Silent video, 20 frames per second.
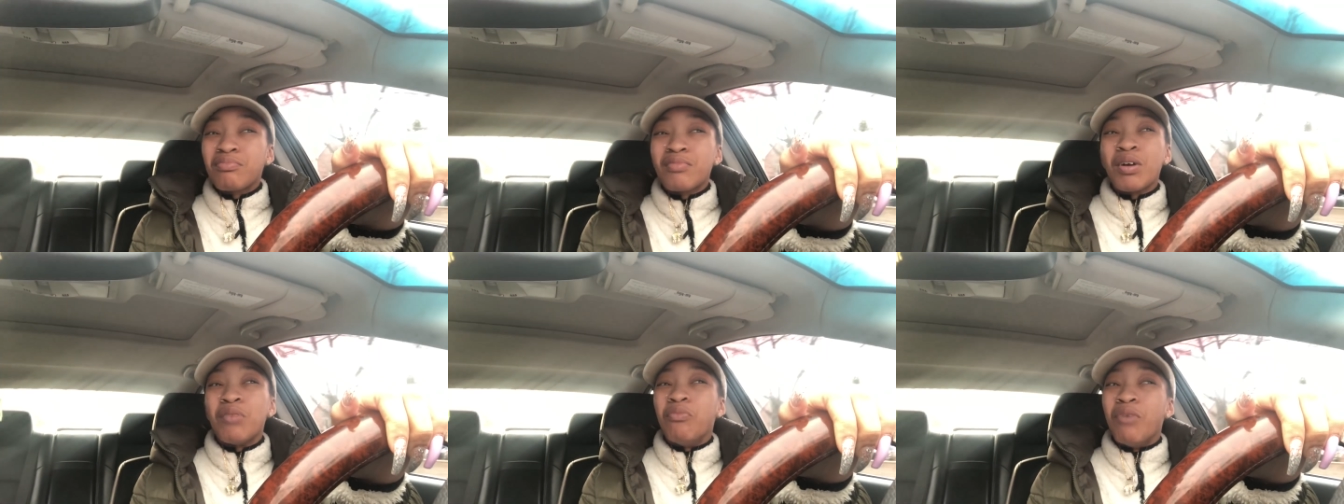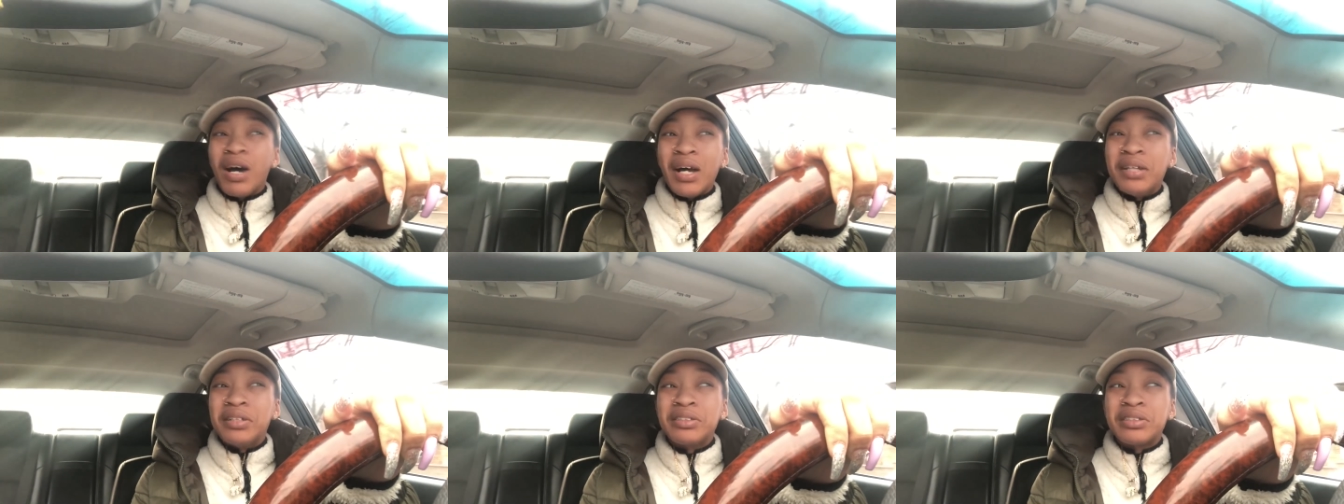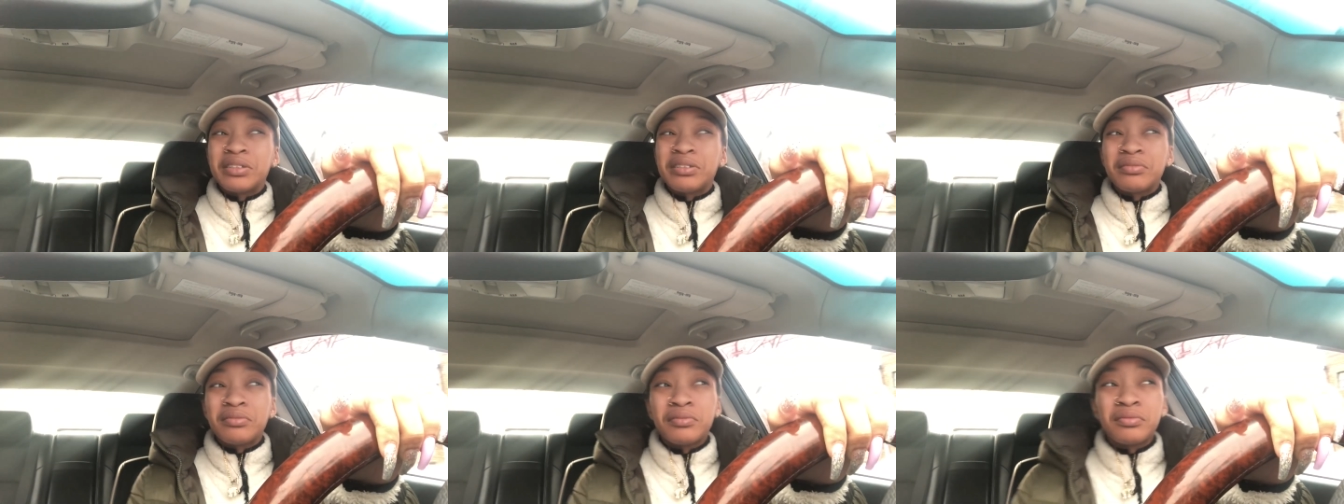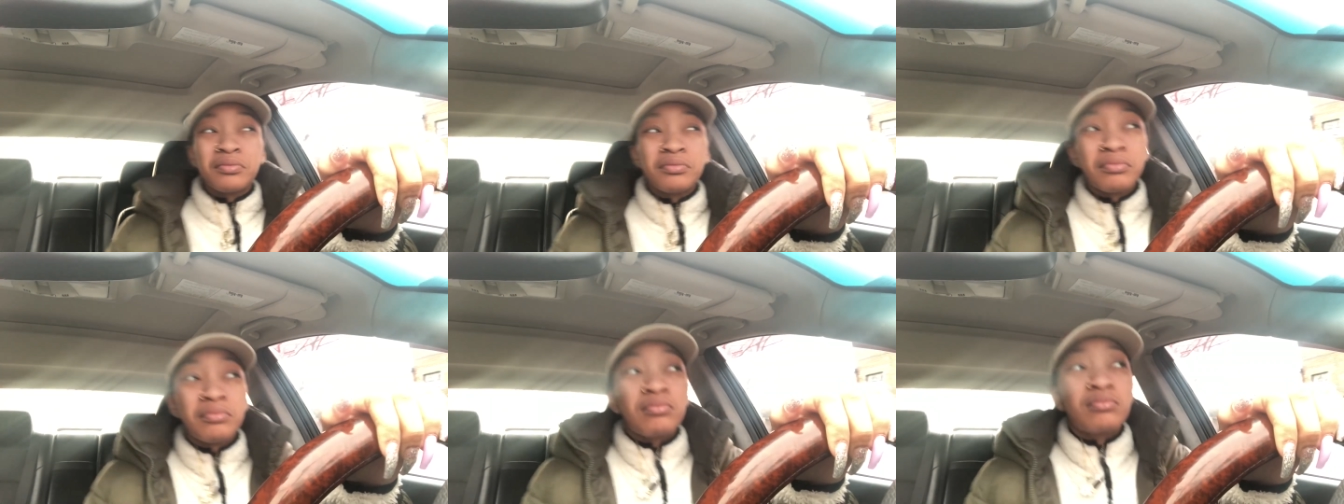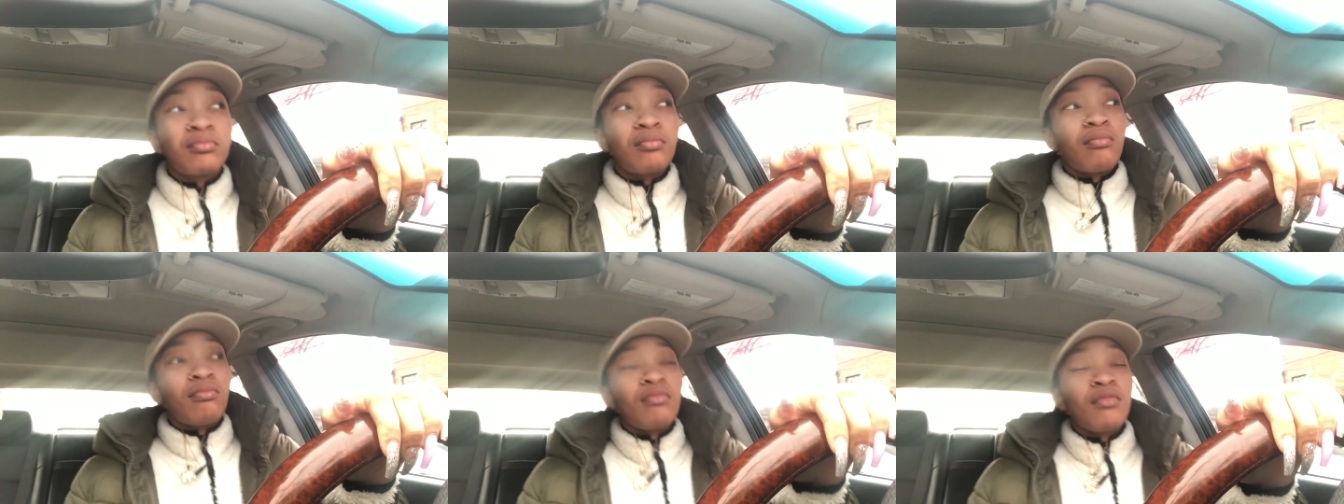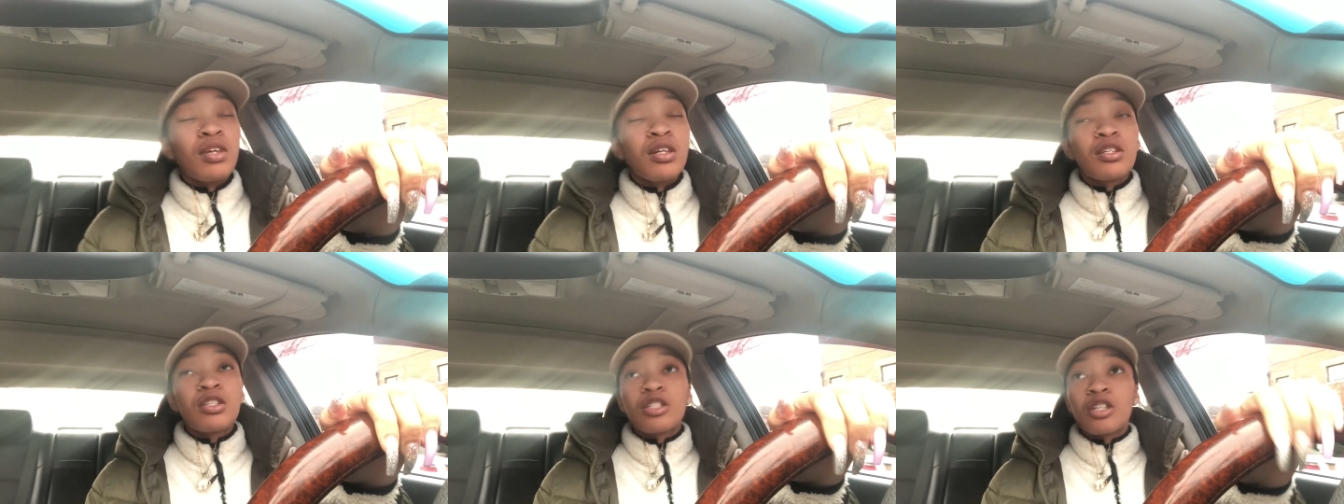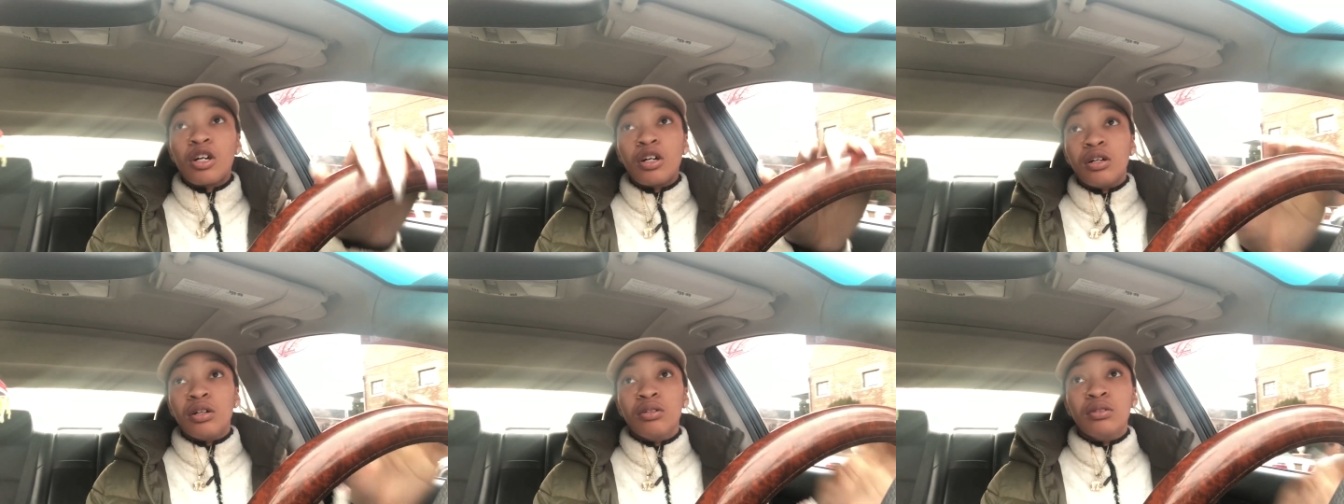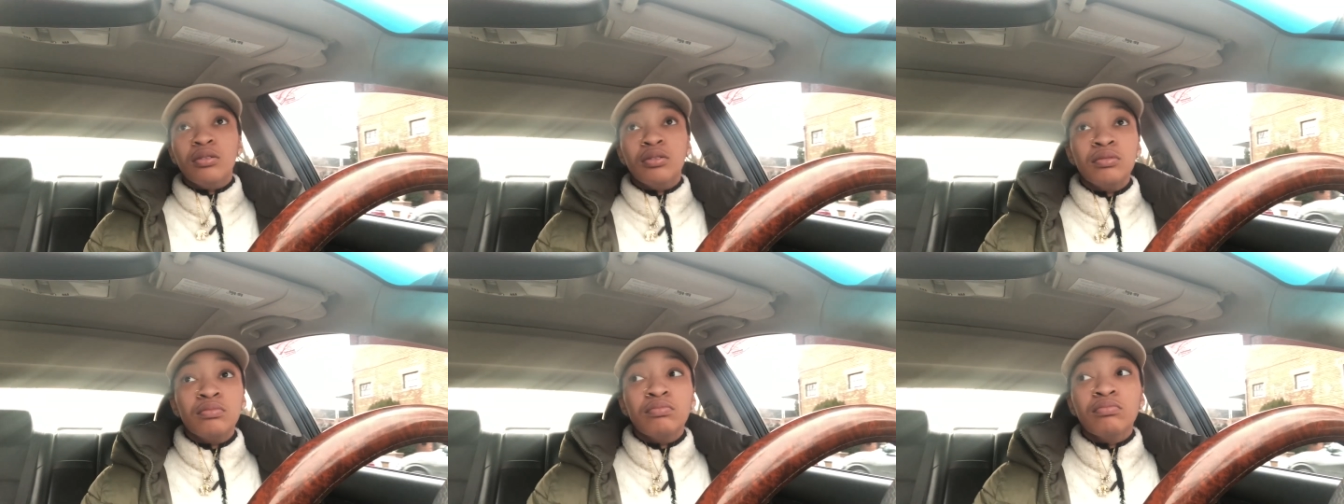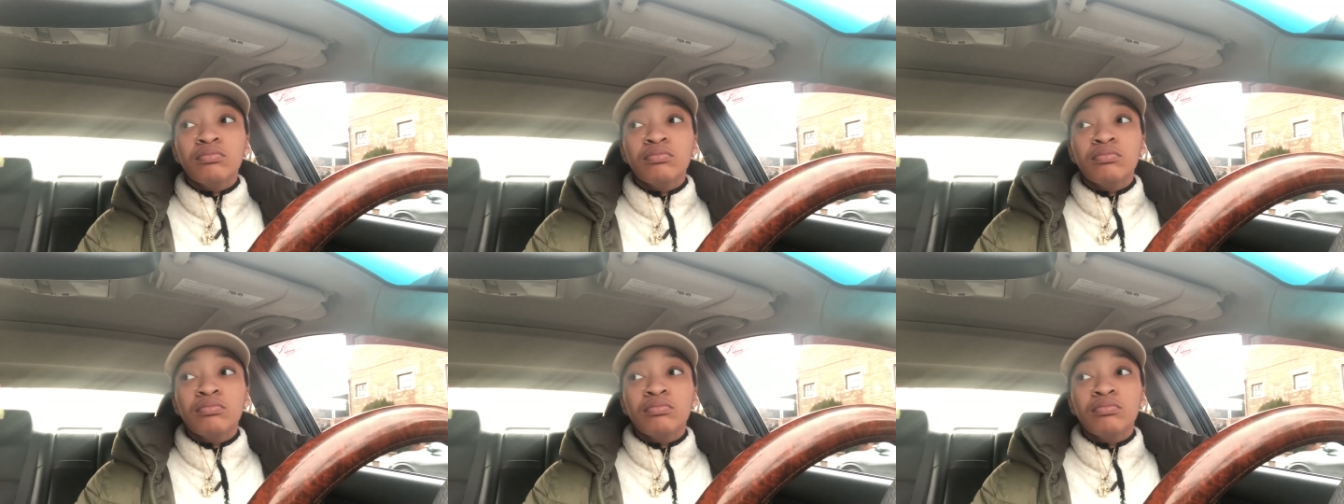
What? So